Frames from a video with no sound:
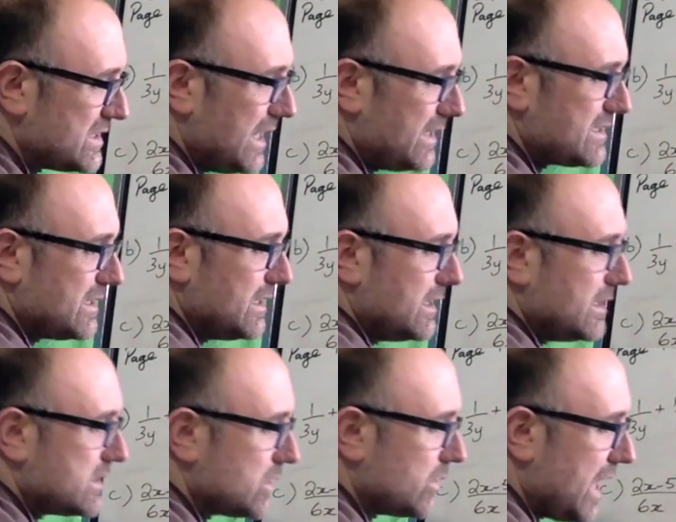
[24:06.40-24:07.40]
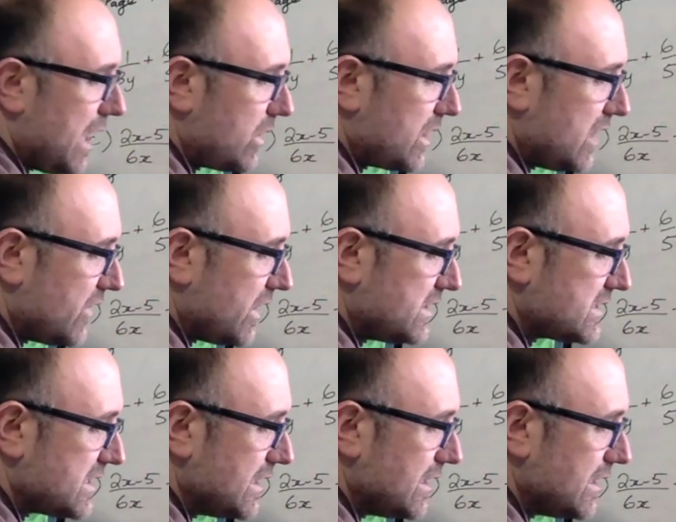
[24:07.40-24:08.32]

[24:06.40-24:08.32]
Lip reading: yet. So that will give us